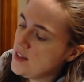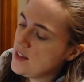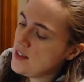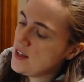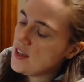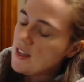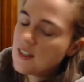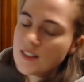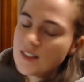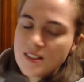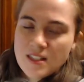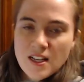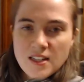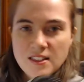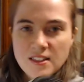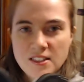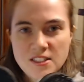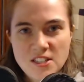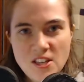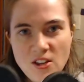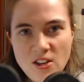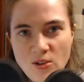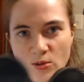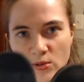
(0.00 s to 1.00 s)
It's got these
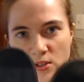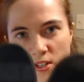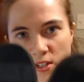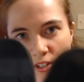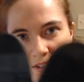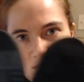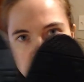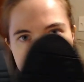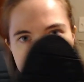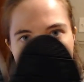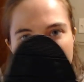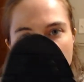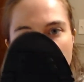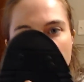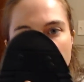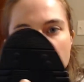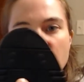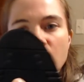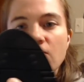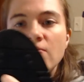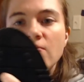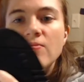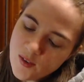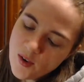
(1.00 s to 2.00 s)
cute little,
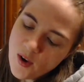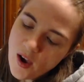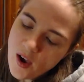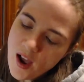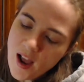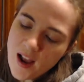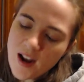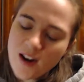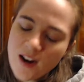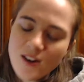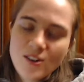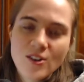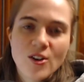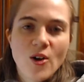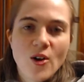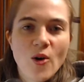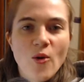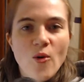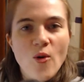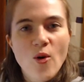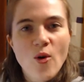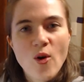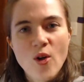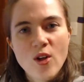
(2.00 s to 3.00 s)
I don't know,
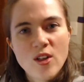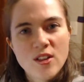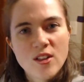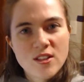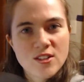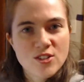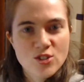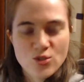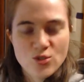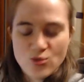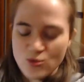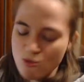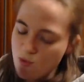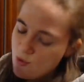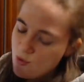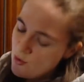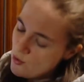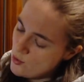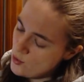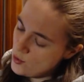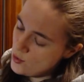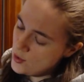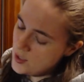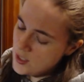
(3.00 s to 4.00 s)

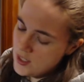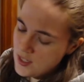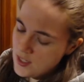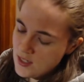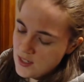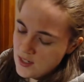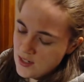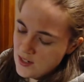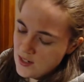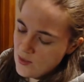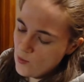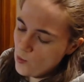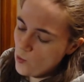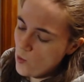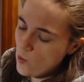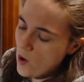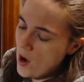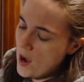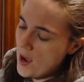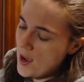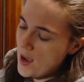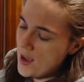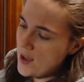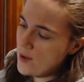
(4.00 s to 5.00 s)
screws?
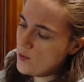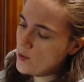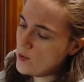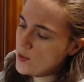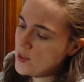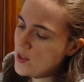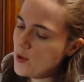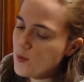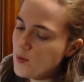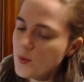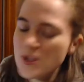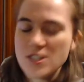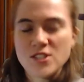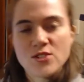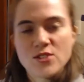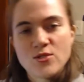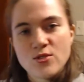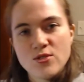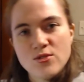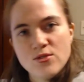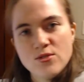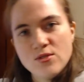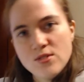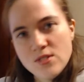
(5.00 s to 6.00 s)
Why would there be
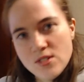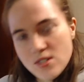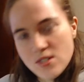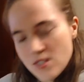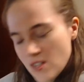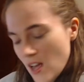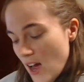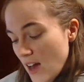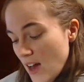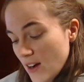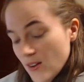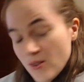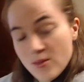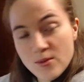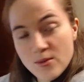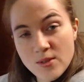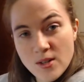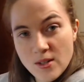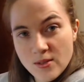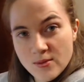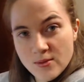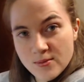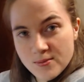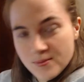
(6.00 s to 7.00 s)
screws? I don't know.
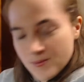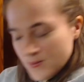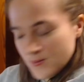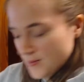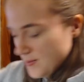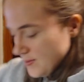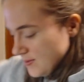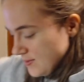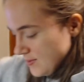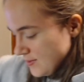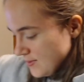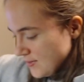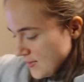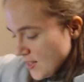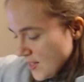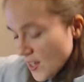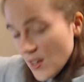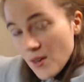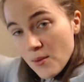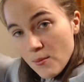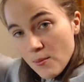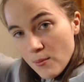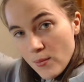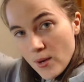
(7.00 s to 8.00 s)

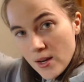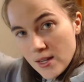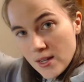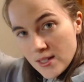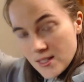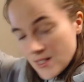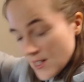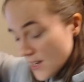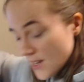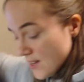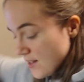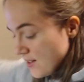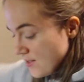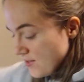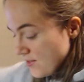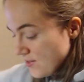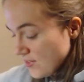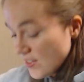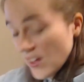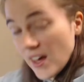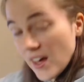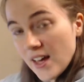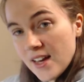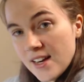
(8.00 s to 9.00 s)
But
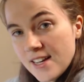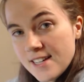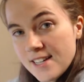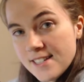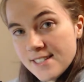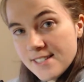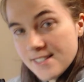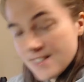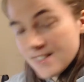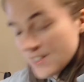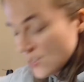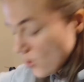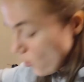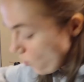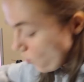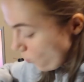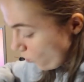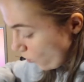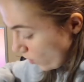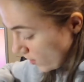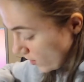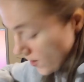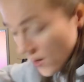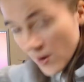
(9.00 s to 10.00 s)
that is
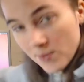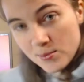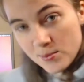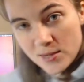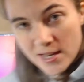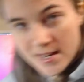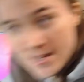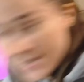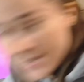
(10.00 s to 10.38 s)
one update.